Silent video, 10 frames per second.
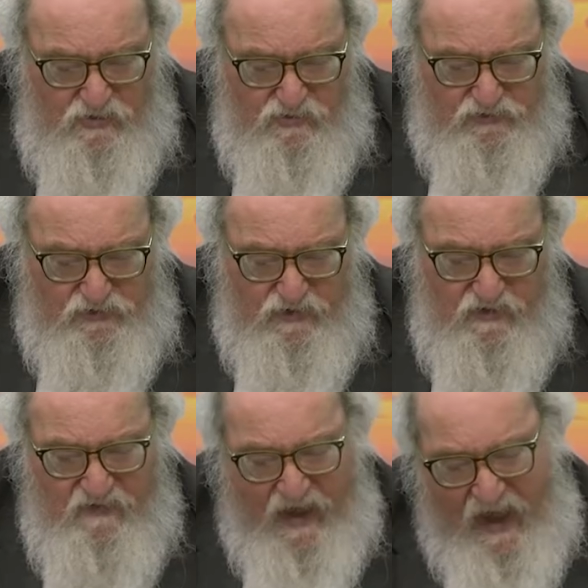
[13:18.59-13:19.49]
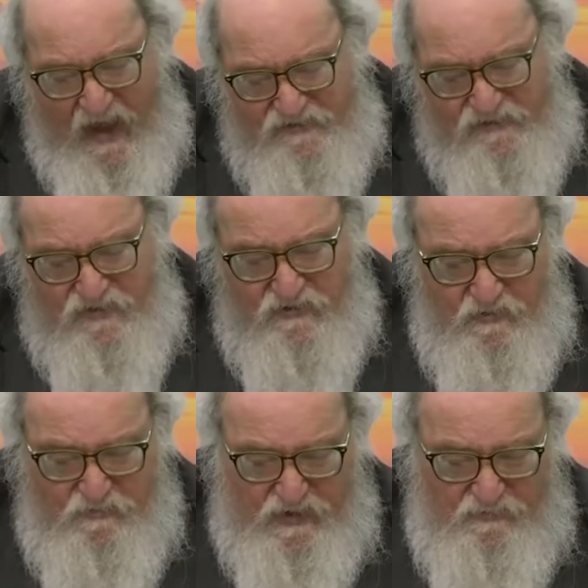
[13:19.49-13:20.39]
You should have
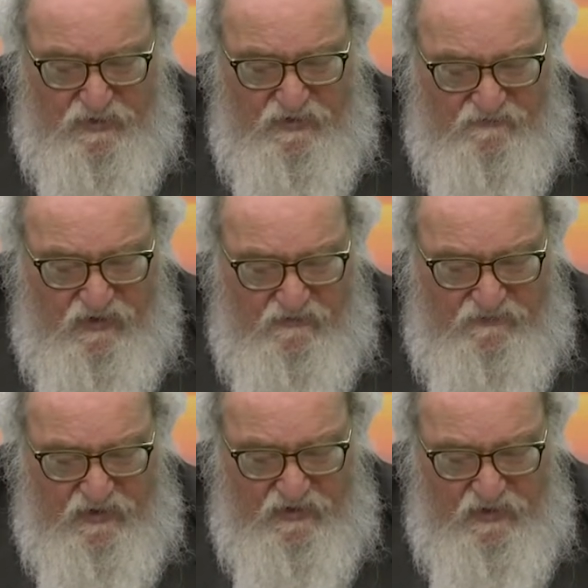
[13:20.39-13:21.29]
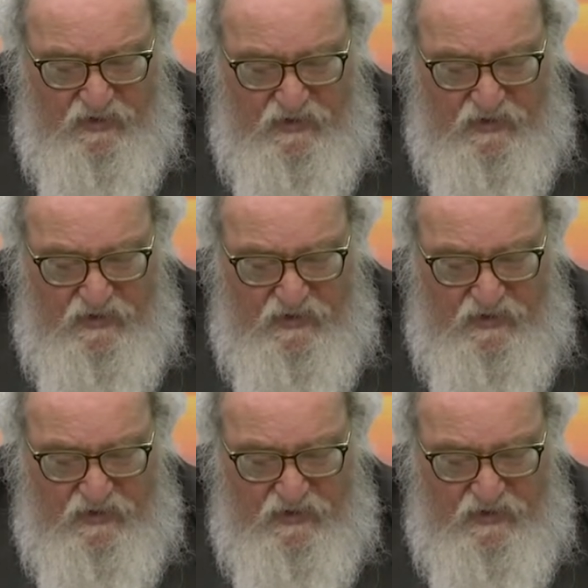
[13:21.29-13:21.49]
asked the people of Avel.